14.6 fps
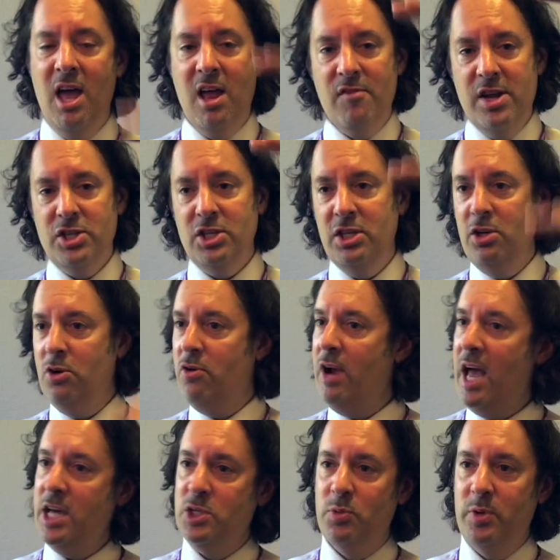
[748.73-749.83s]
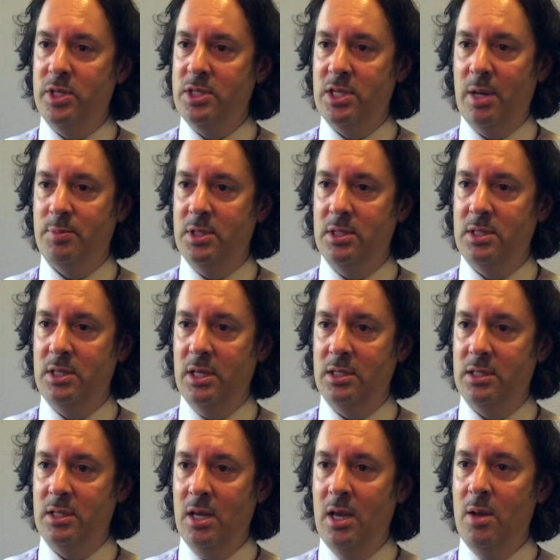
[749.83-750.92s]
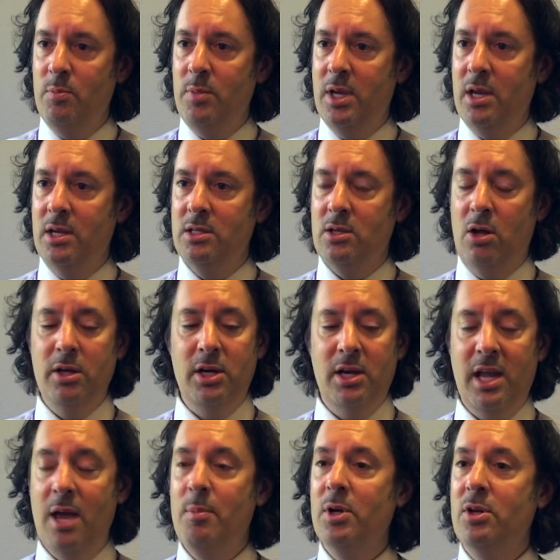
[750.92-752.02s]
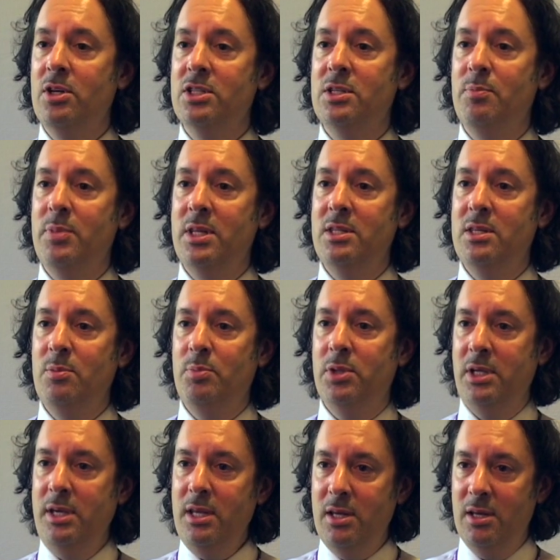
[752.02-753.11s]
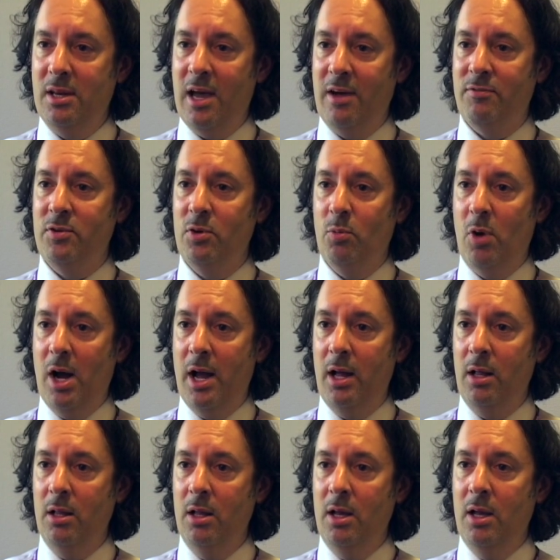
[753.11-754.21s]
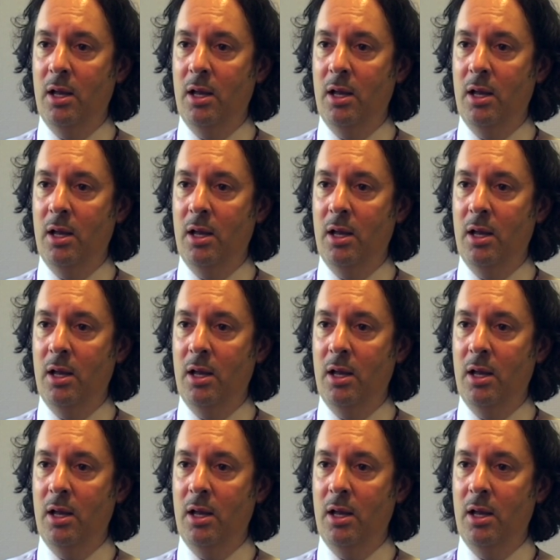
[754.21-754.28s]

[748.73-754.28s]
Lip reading: Eventually you crash with substances because all your chemicals have been depleted after a while.